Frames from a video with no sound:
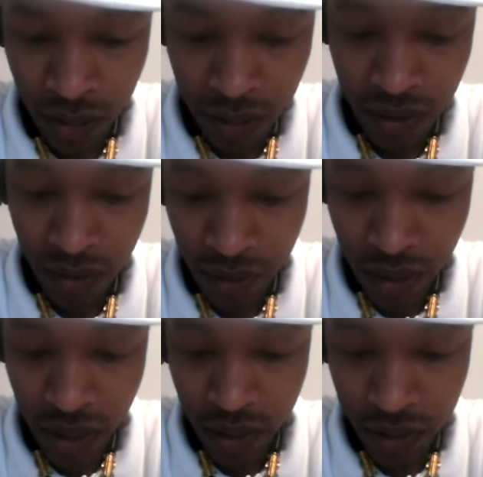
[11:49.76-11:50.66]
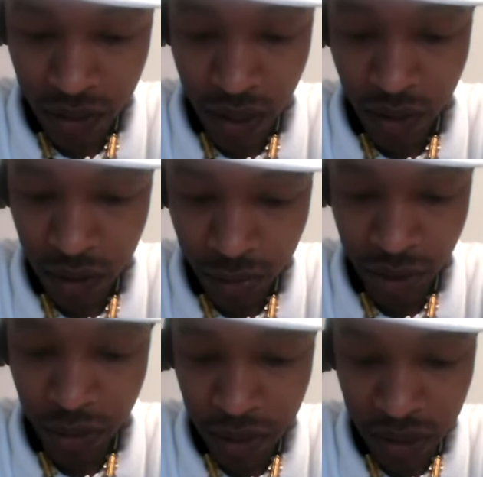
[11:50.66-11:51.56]
So what else? Those are
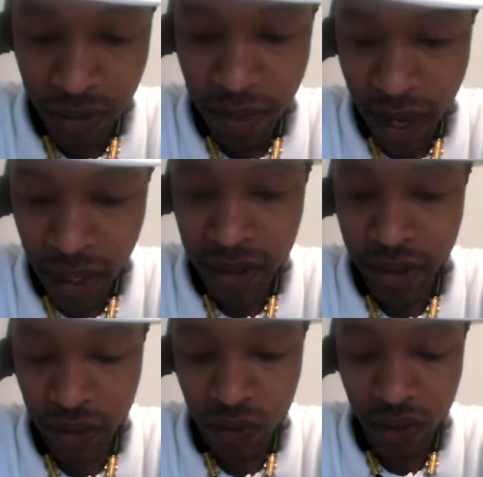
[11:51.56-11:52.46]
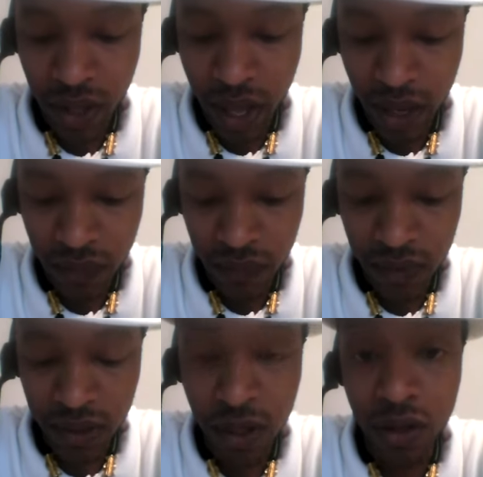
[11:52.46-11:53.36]
pretty much the main things with that.
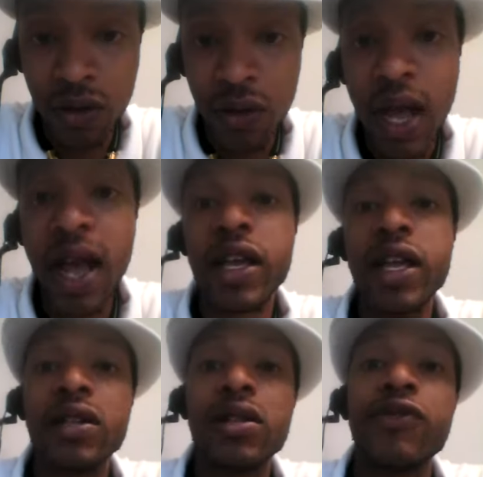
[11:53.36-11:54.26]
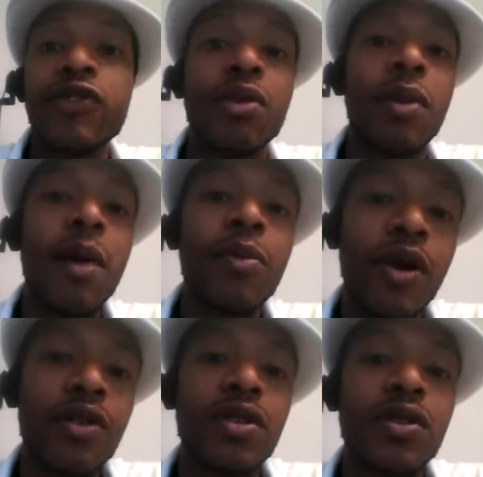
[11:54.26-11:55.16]
So I get into a few of my
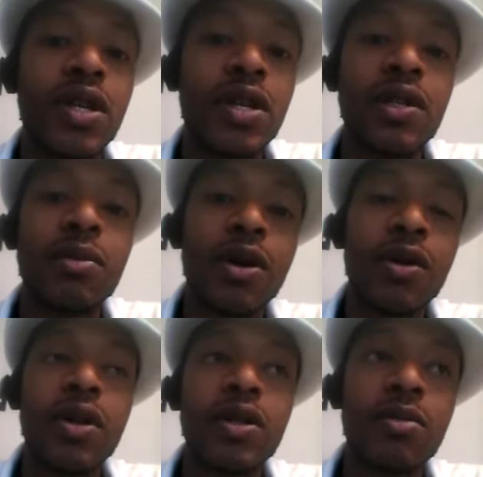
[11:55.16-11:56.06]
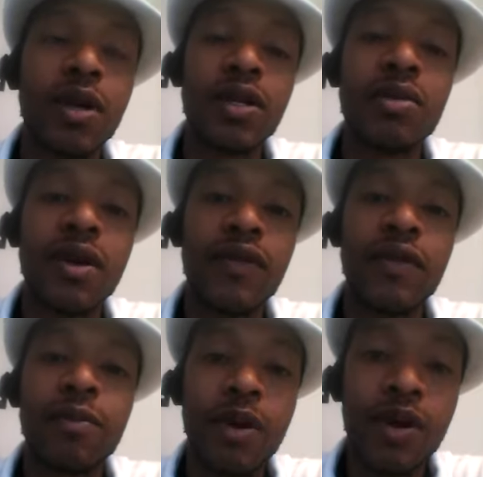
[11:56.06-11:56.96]
personal testimonies. Some of my
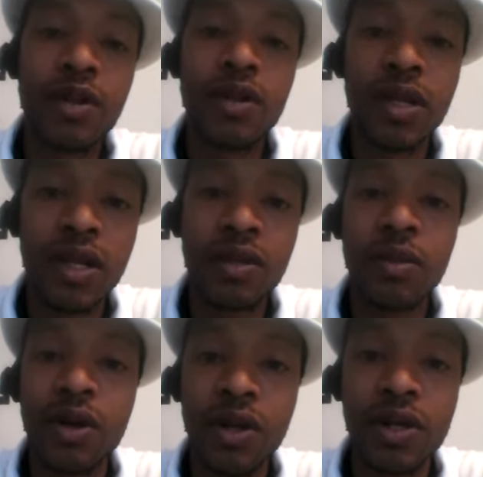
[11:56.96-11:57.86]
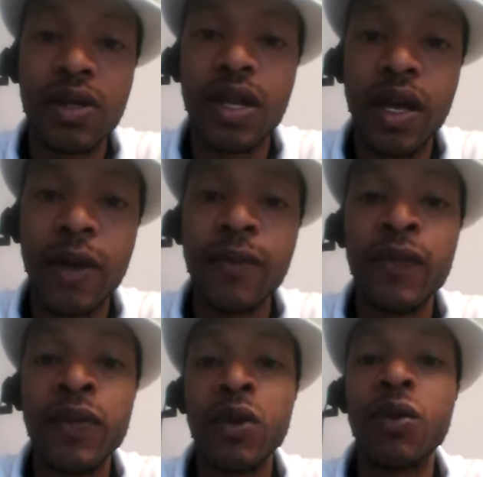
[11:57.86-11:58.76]
personal testimonies is that
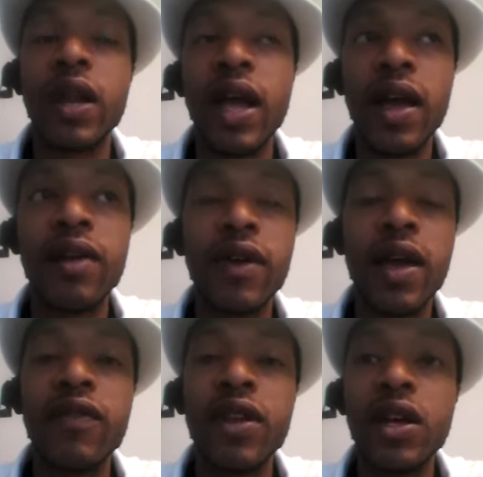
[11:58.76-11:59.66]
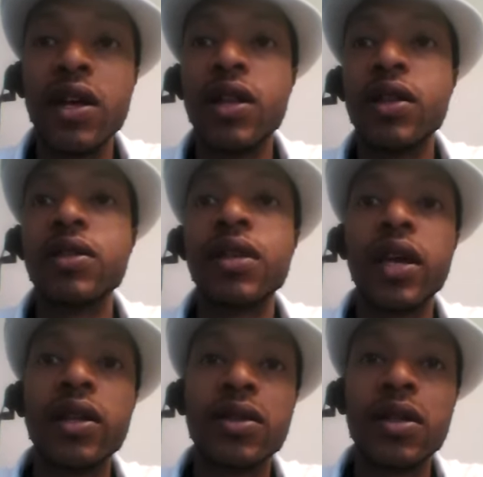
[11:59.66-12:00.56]
when I have done
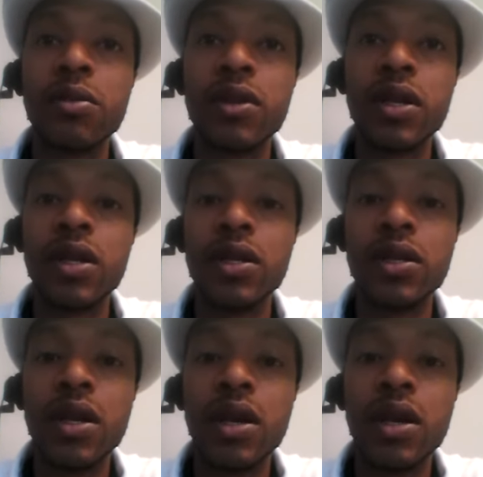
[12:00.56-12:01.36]
taking some of these